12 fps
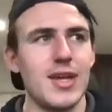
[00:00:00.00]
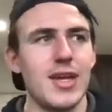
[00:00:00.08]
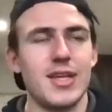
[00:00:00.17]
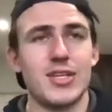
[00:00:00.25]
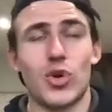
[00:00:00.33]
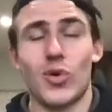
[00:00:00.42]

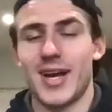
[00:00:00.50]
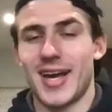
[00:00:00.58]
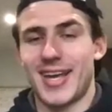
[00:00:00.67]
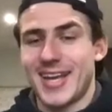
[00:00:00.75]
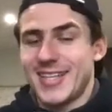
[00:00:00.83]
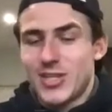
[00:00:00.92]
So
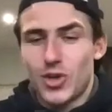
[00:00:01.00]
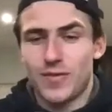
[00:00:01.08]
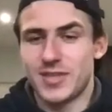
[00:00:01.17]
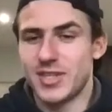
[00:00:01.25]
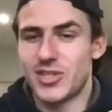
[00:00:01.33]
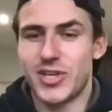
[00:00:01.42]
again, this
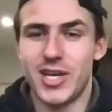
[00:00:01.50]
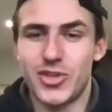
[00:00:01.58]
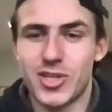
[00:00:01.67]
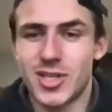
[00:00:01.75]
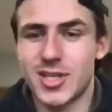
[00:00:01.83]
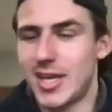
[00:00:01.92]
often
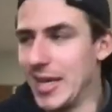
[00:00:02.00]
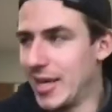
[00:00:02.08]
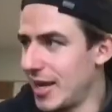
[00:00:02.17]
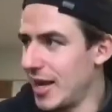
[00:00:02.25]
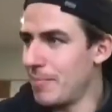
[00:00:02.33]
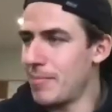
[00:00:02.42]
changes, and
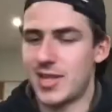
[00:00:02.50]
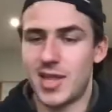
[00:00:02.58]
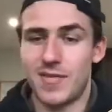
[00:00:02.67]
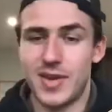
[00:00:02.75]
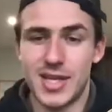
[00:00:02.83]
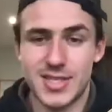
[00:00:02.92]
like I'm
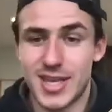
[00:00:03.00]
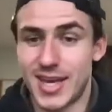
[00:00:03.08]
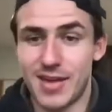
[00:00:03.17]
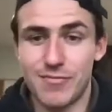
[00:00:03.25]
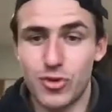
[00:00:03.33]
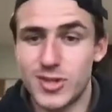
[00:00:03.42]
massively into,
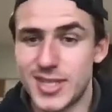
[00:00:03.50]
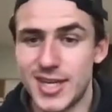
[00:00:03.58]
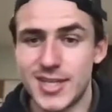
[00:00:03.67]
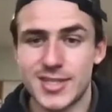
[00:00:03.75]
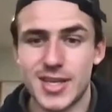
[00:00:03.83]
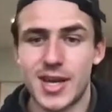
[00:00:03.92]
again,
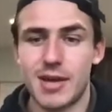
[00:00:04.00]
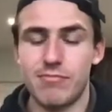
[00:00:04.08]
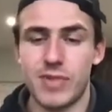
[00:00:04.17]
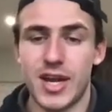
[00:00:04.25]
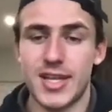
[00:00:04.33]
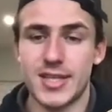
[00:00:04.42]
routines. I'm
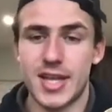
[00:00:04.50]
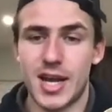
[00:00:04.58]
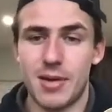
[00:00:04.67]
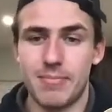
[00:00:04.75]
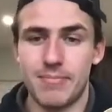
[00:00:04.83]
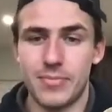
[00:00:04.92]
writing
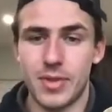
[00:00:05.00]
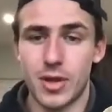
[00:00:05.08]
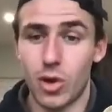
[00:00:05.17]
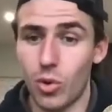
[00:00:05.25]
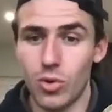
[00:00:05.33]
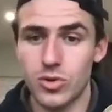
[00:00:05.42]
down
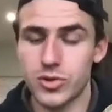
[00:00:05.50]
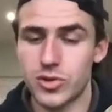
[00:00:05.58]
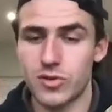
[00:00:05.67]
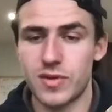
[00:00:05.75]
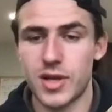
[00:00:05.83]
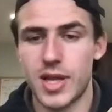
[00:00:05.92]
goals and
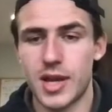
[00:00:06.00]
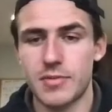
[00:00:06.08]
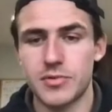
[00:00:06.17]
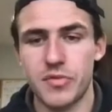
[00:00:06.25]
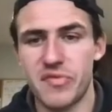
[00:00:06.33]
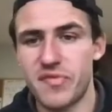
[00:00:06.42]
stuff like that.
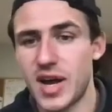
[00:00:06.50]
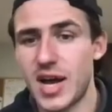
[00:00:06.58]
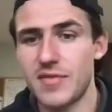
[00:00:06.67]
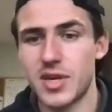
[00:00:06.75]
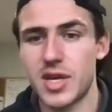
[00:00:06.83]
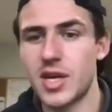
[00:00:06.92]
So in
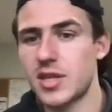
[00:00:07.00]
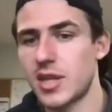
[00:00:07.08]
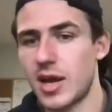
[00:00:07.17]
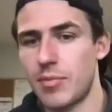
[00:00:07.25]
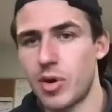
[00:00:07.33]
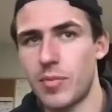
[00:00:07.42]
5 years,
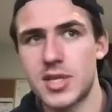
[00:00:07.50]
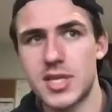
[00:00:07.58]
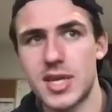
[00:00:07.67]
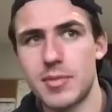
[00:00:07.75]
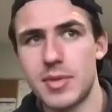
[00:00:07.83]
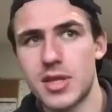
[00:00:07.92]
I probably
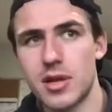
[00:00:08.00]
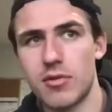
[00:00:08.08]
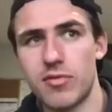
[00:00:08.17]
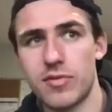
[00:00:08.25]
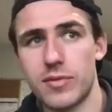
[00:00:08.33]
see myself